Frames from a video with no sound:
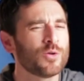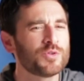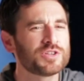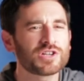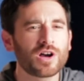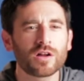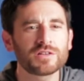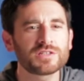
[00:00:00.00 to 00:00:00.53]

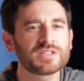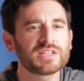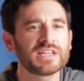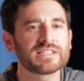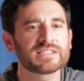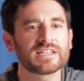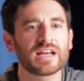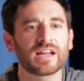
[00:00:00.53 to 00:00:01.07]
which
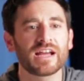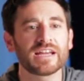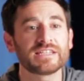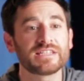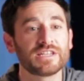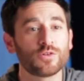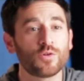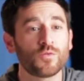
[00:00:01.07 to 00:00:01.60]
honestly is not
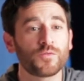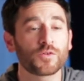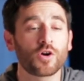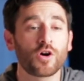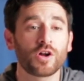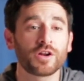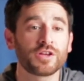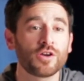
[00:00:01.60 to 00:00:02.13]
ideal
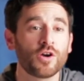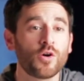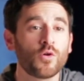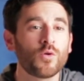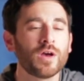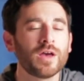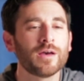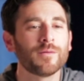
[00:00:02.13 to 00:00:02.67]
for
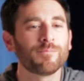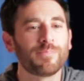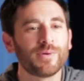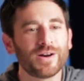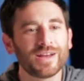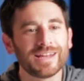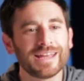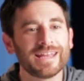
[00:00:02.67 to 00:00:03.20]
audio,
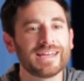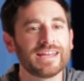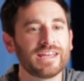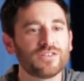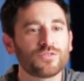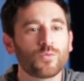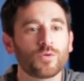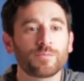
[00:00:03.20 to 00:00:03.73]
but it
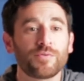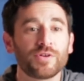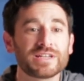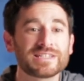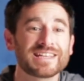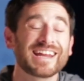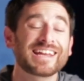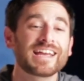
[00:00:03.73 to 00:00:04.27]
is one
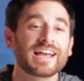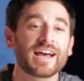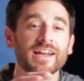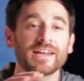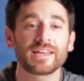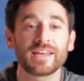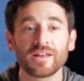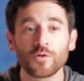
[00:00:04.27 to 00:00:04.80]
place that I can
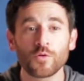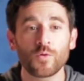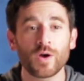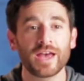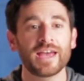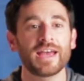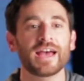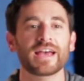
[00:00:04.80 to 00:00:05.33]
kind of get
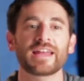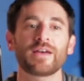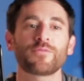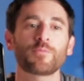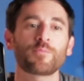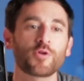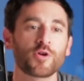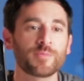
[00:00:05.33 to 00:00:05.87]
away, I can
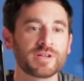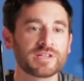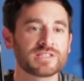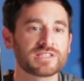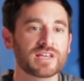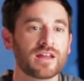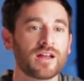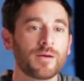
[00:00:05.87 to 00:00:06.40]
have a permanent
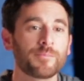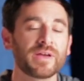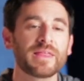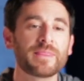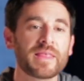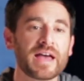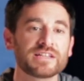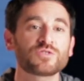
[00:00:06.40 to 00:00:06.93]
setup,
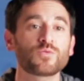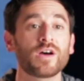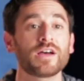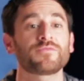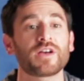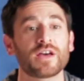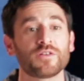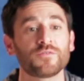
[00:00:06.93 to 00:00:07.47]
and that's why
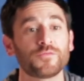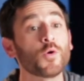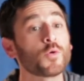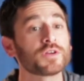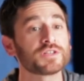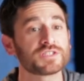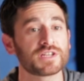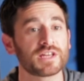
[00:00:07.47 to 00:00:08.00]
I've kind of
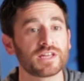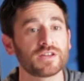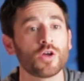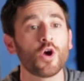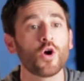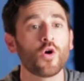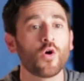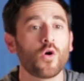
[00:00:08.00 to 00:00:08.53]
focused
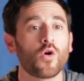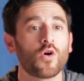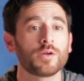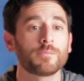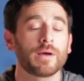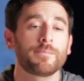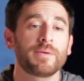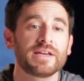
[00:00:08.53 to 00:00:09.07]
in
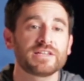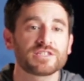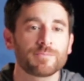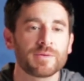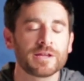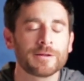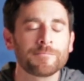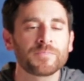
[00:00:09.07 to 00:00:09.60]
on my
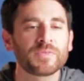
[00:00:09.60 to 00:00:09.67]
basement.